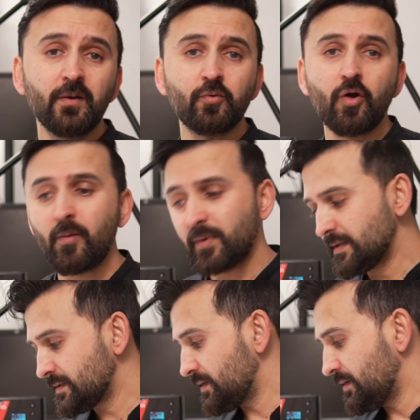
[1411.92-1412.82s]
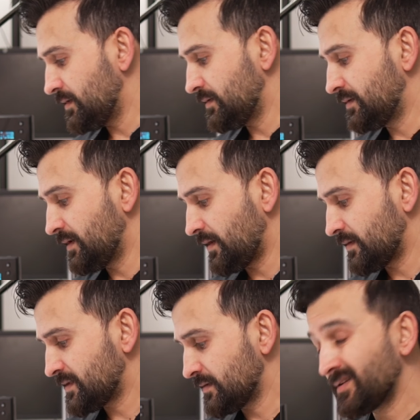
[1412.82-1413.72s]
probe lens, uh, there are
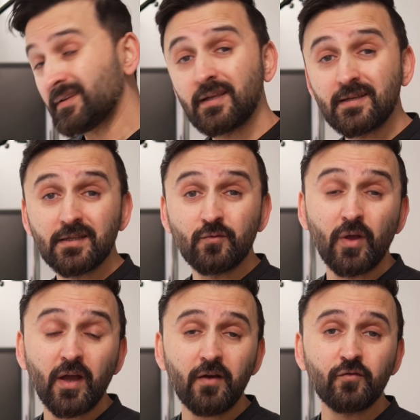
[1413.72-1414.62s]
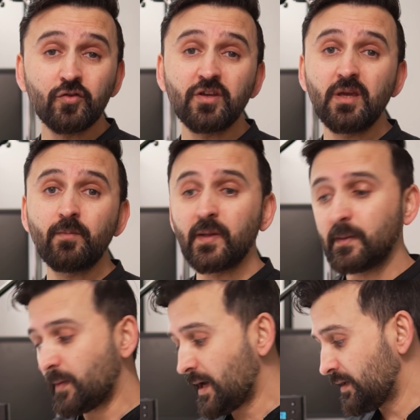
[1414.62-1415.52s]
certain things that we have to keep
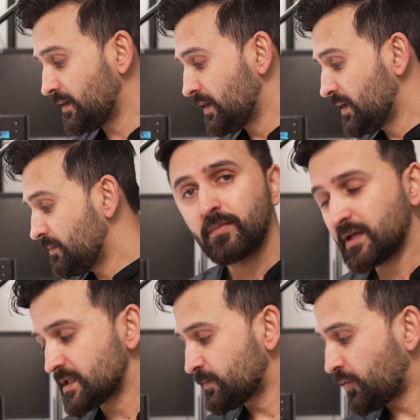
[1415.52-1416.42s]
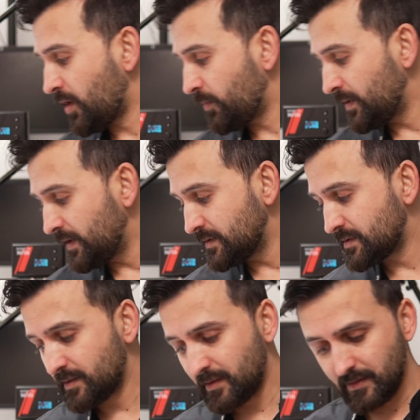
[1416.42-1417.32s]
in mind because probe
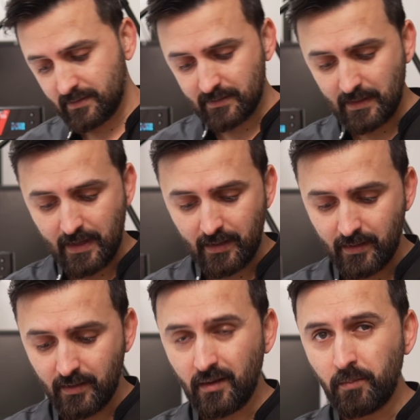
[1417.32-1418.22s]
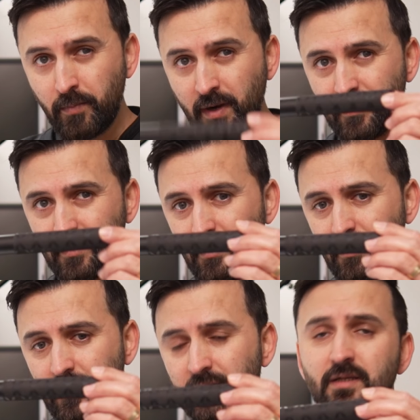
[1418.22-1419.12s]
lens is like a barrel.
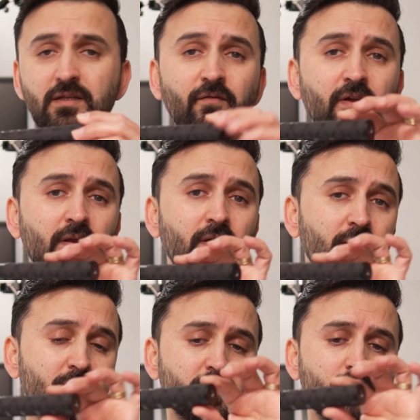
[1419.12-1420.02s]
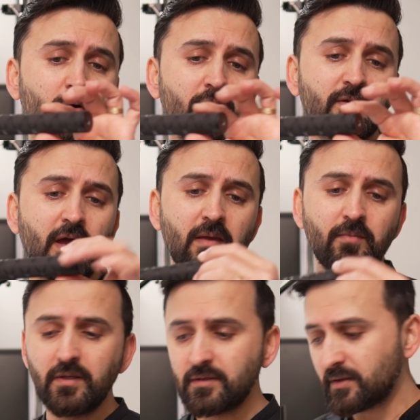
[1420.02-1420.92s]
It has a very a uh, small
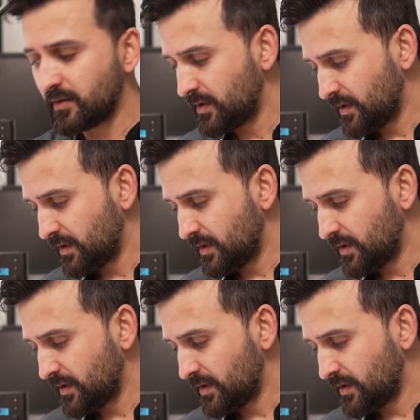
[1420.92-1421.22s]
diameter,